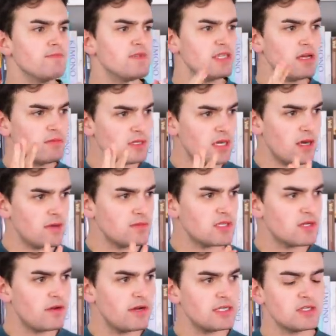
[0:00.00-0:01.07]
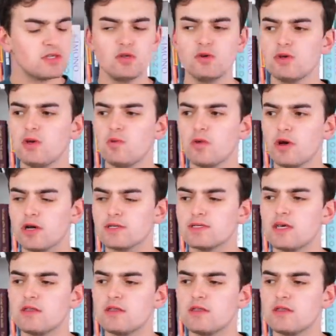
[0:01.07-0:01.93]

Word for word: Sometimes crazy kooky works,